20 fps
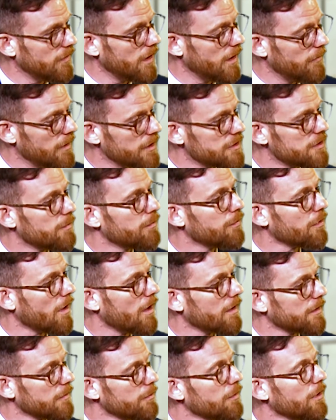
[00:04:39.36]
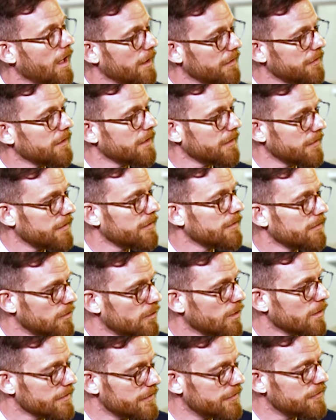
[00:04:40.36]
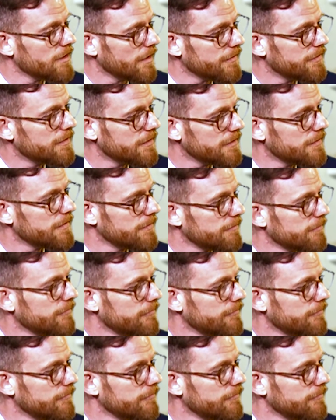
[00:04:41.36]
a much broader process towards justice.